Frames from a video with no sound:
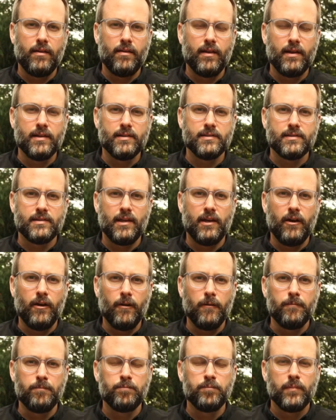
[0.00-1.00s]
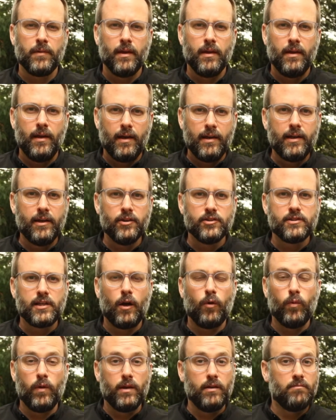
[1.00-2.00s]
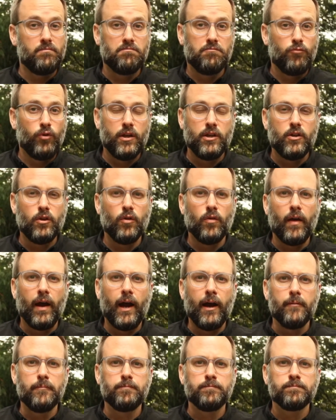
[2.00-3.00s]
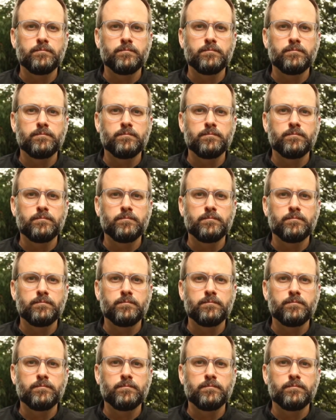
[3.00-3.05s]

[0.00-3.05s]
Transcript: that is there. And here's how we do that.